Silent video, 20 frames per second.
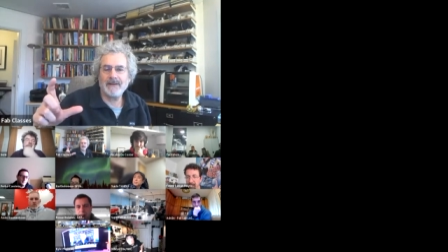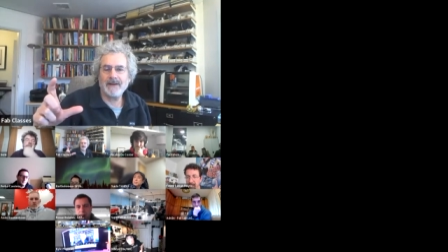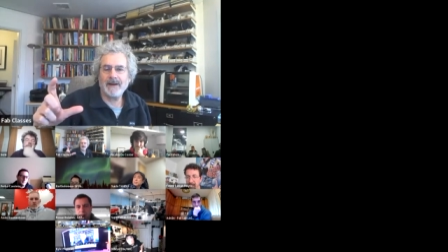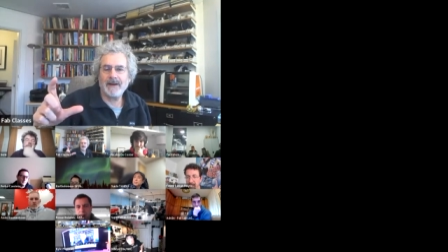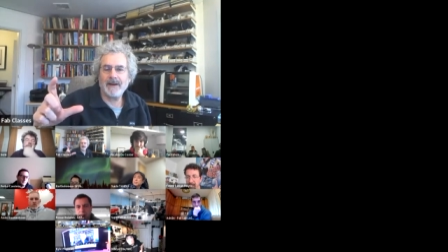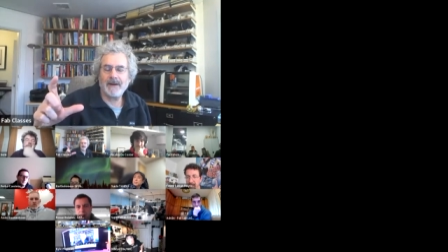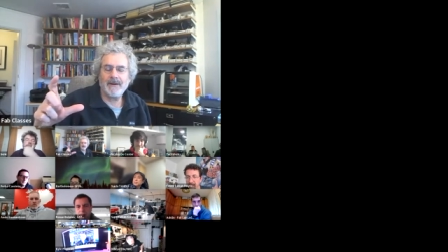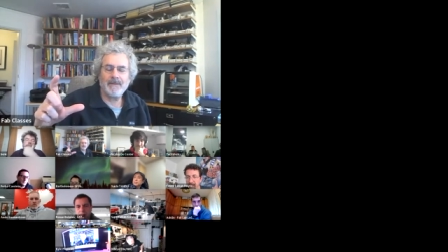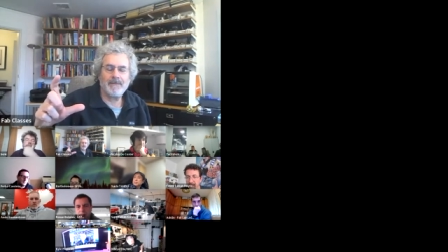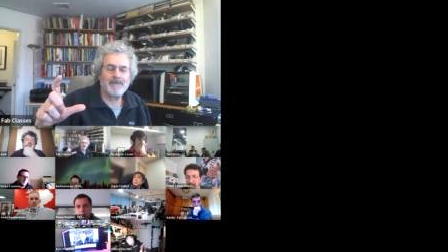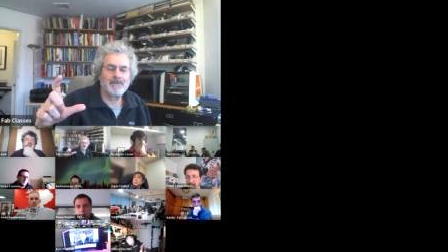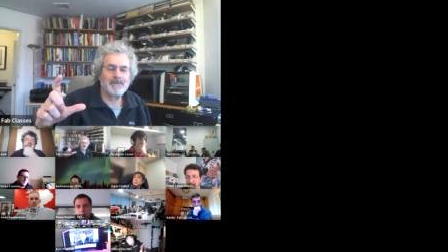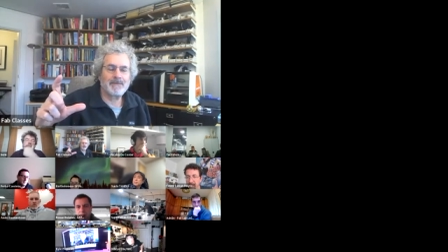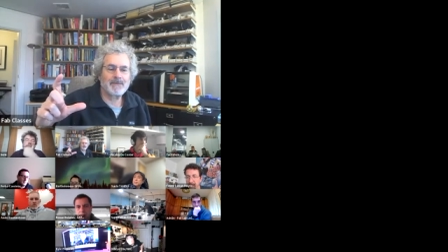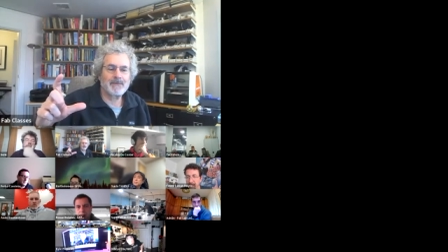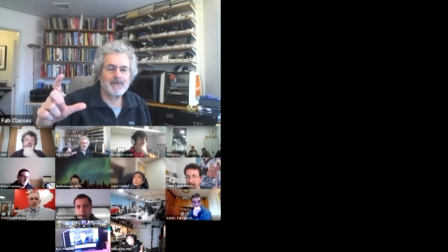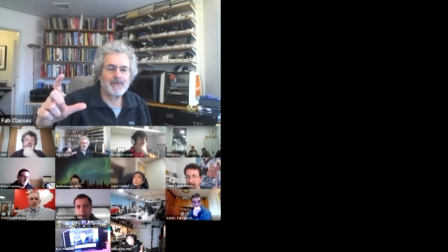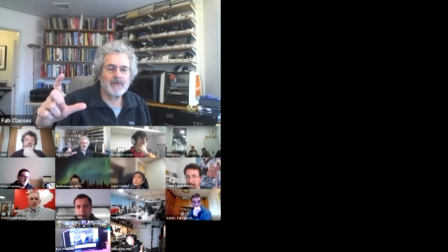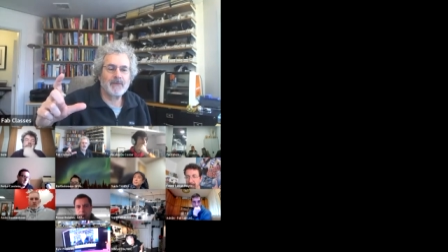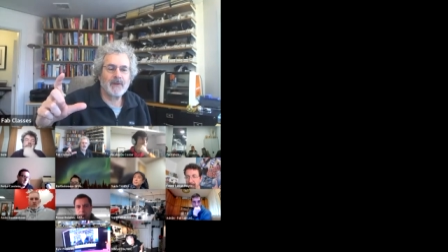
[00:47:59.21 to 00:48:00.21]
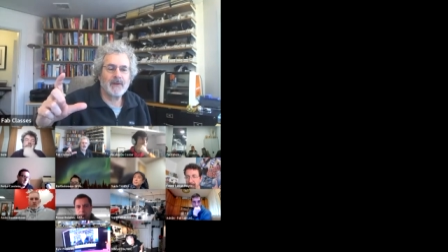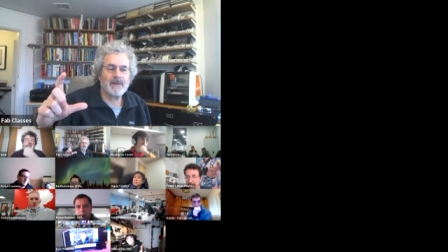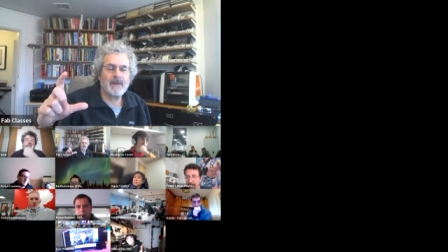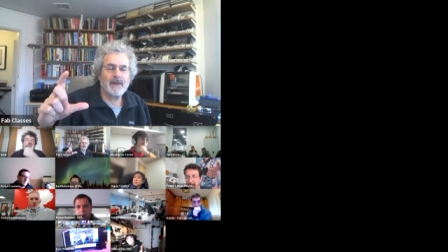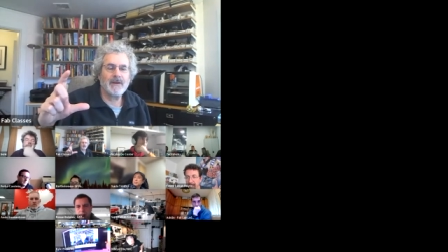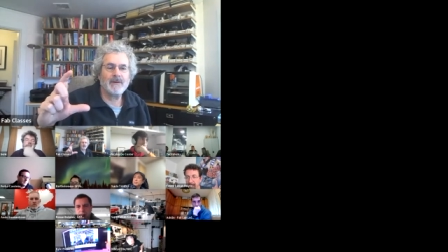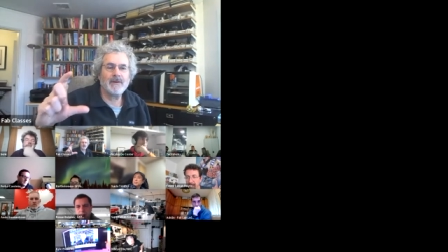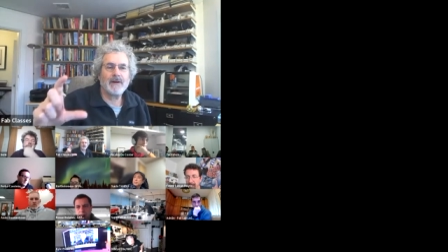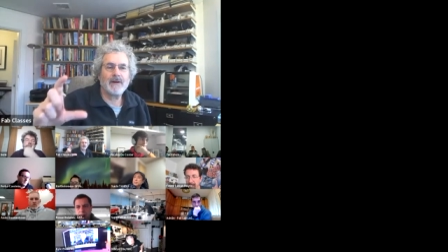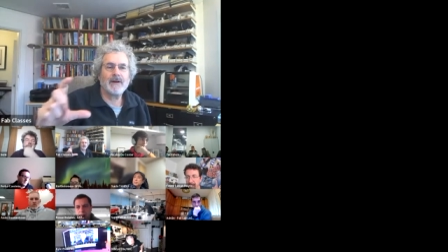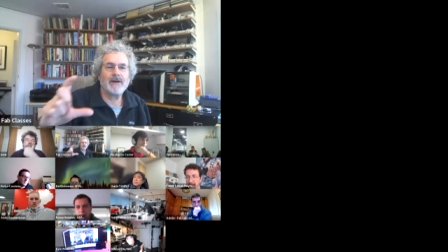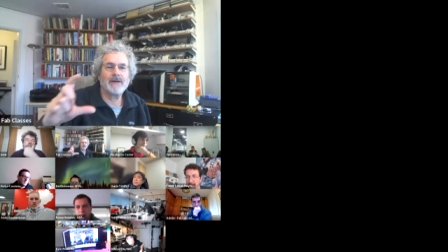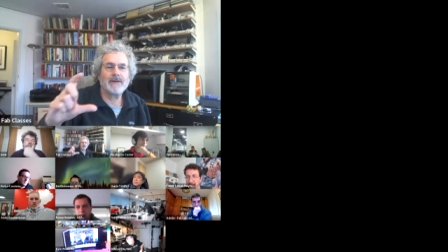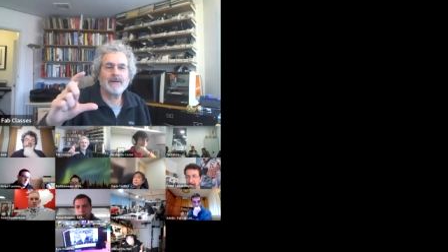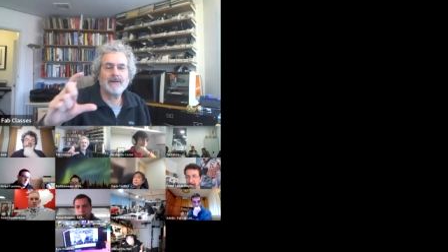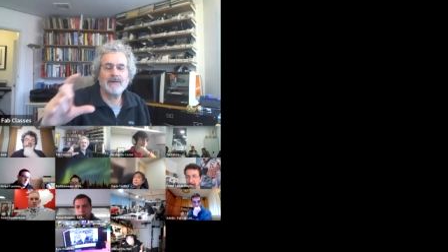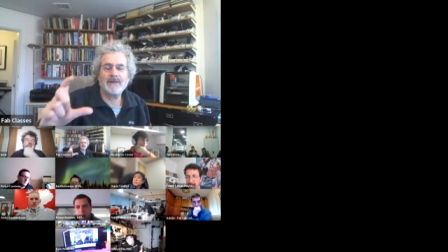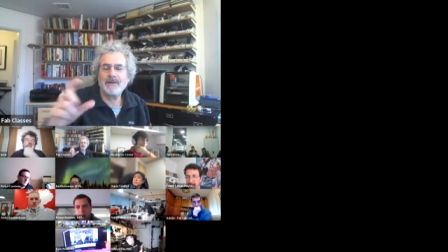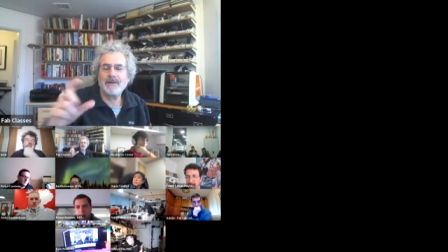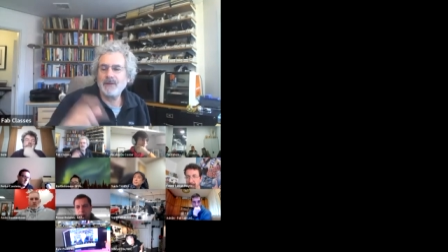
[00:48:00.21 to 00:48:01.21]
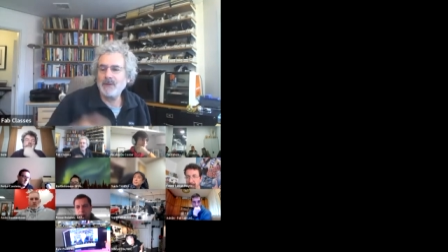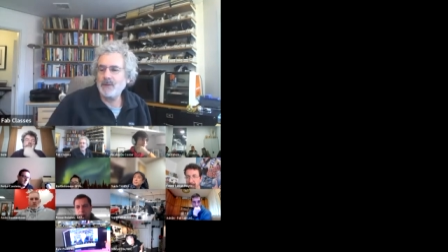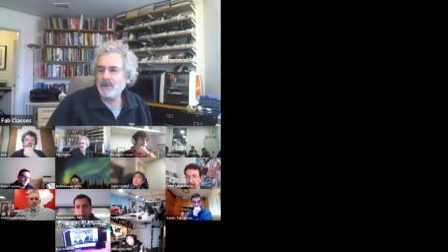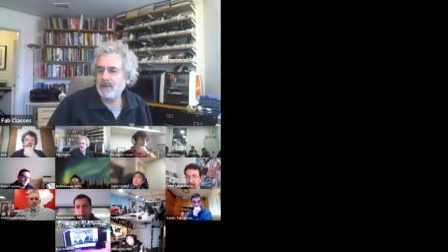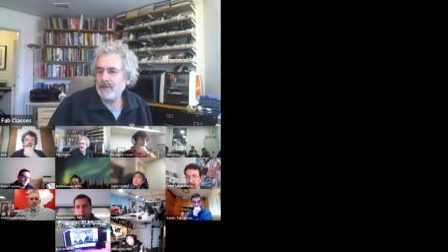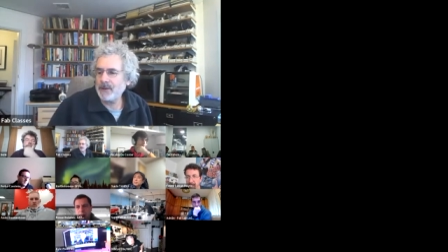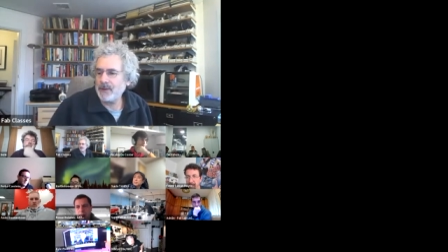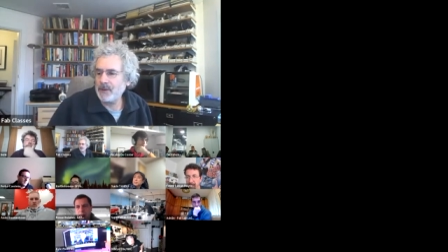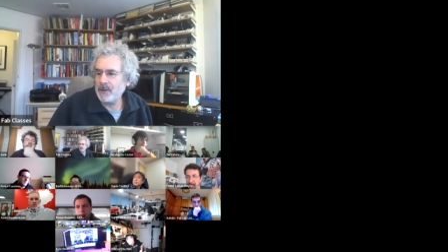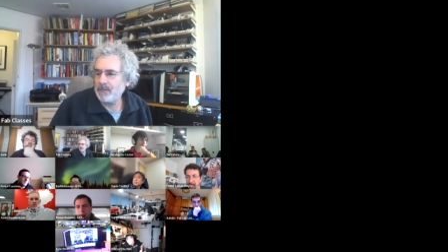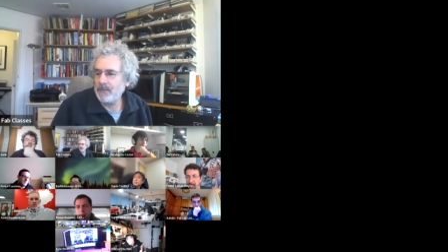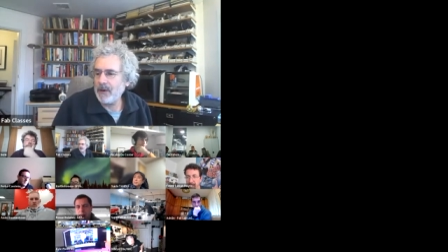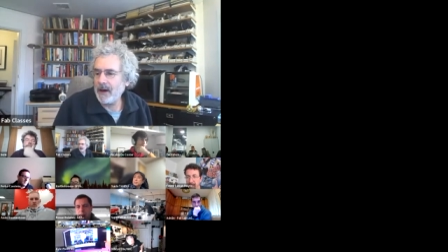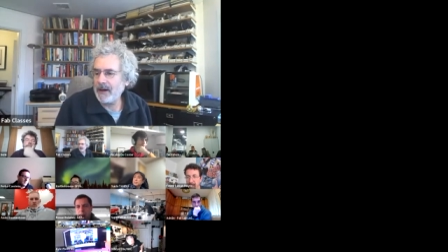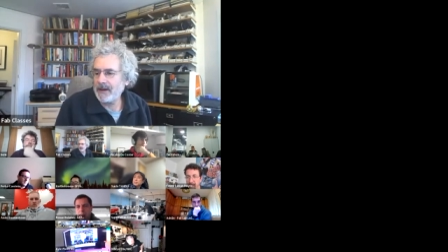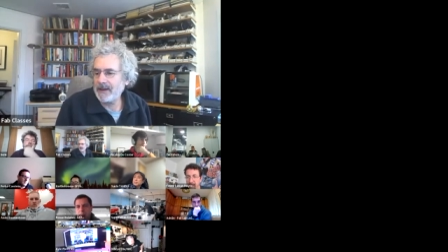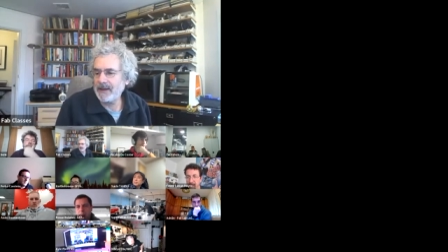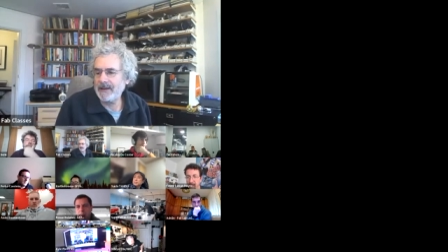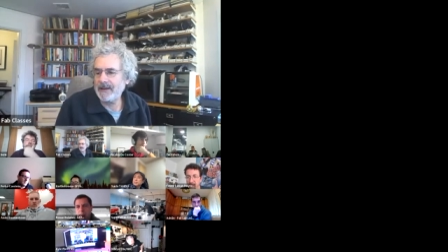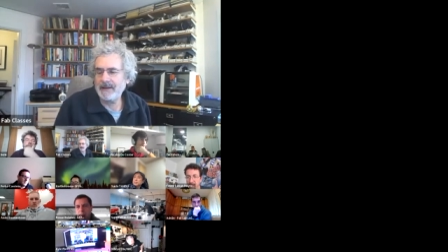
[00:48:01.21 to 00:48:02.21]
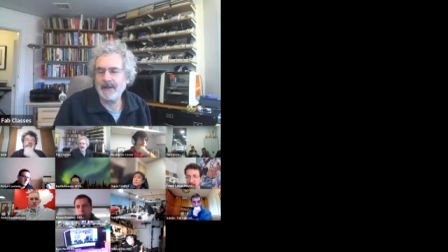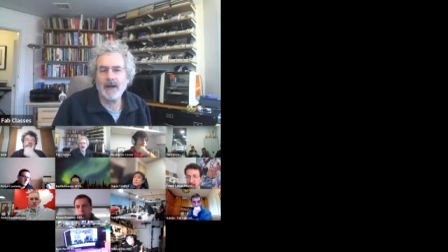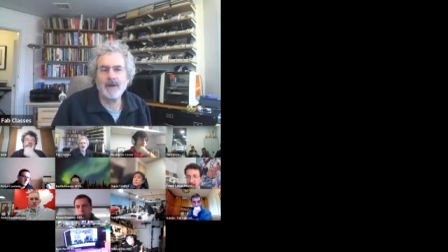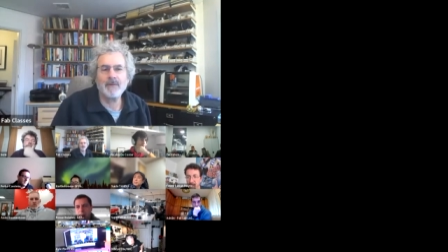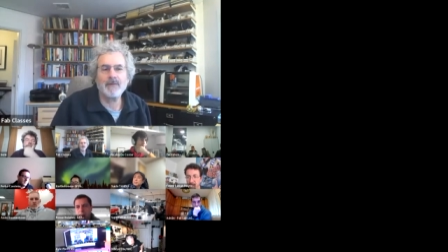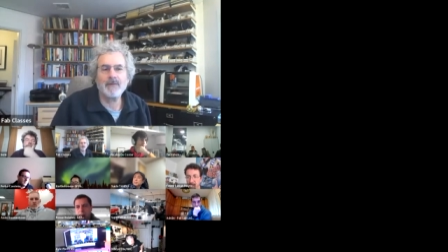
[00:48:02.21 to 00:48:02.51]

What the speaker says: there are cute little pocket